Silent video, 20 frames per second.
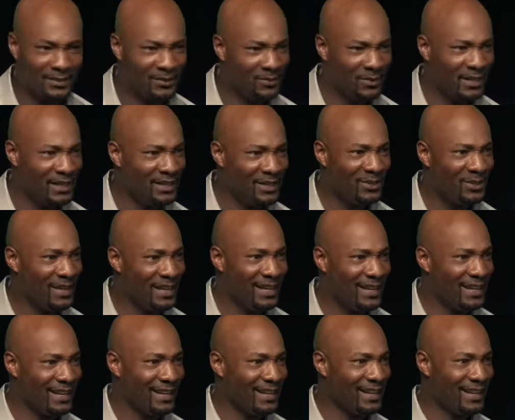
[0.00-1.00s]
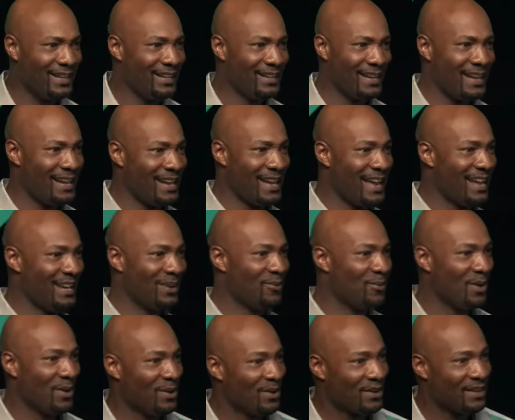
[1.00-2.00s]
Where they do that at? That ain't, that ain't how that
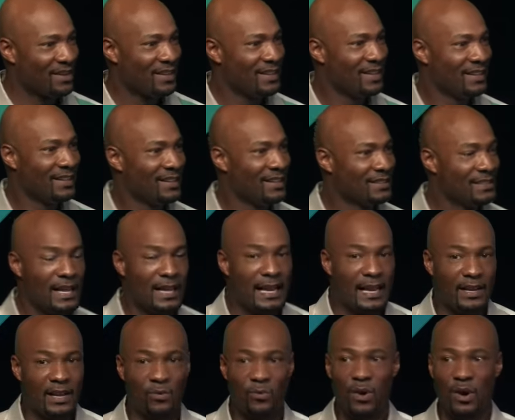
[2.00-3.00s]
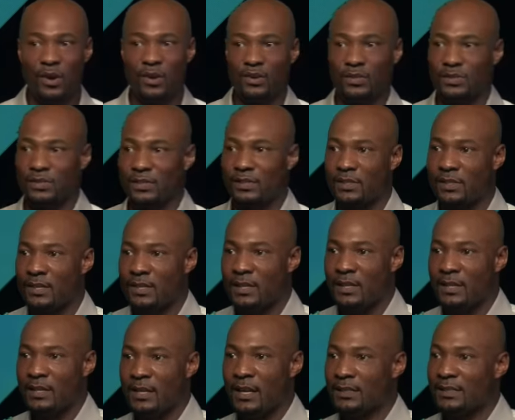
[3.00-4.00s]
works. It's not how that works.
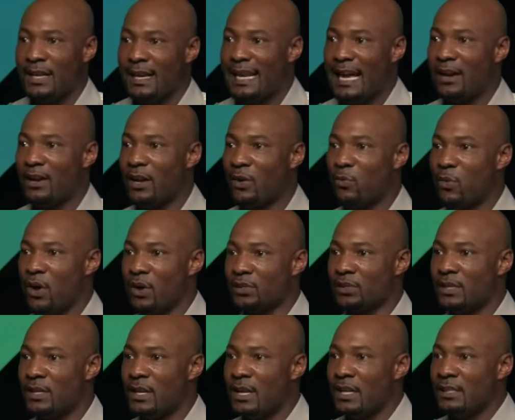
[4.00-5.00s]
That's not how that works.